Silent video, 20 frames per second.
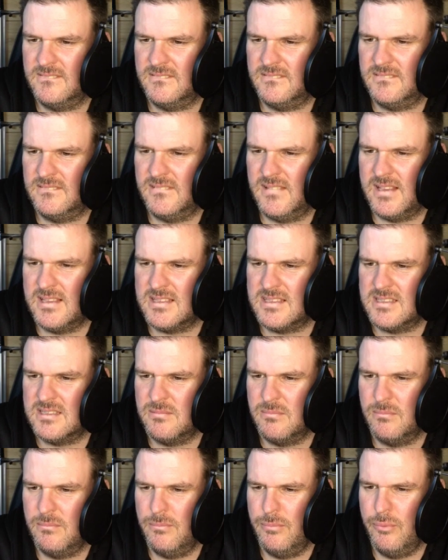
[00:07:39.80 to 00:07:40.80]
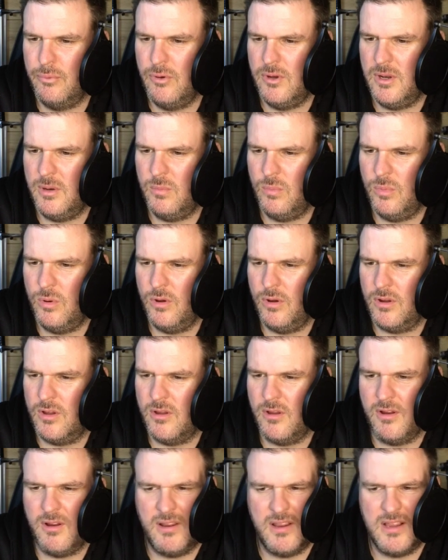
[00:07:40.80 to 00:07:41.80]
That's some brilliant work
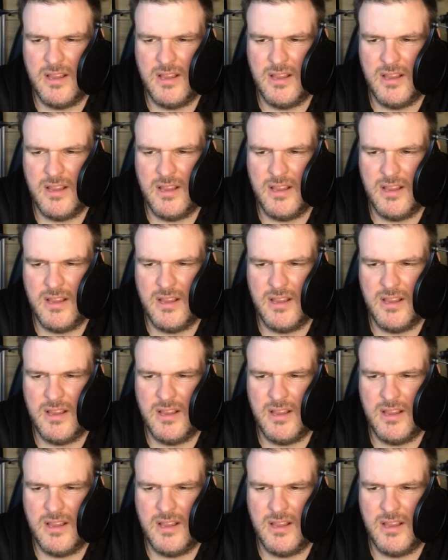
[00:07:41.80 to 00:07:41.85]
going on.